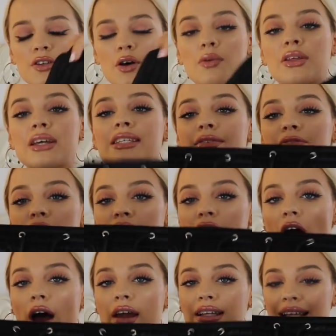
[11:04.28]
So these have just
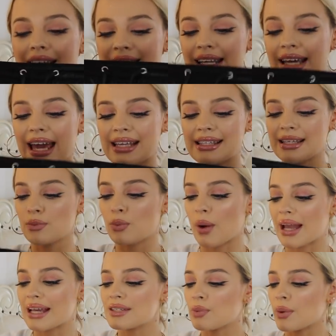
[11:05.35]
got an elasticated
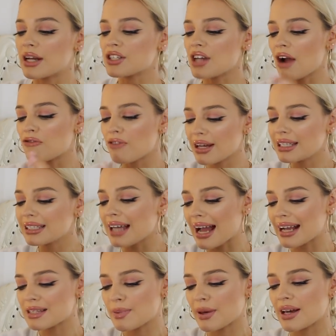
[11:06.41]
waist, which I really
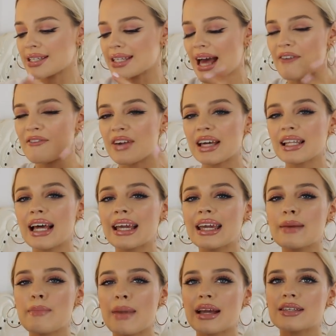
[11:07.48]
liked because I feel like
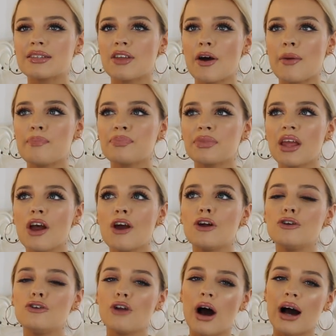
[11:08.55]
it makes them
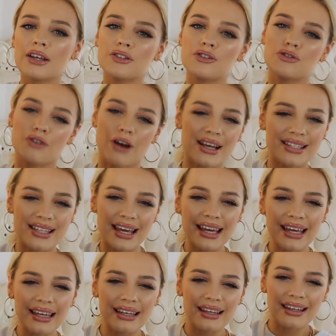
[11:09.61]
not as
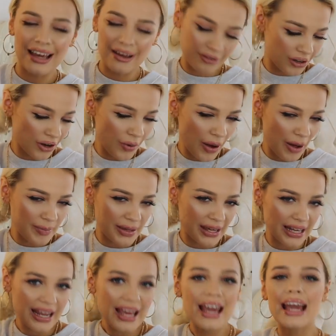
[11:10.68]
dressy. If you know what I
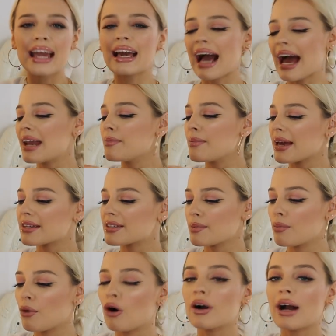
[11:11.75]
mean, it kind of makes them
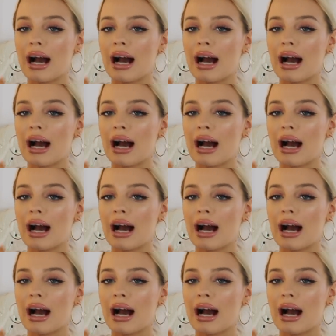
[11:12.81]
more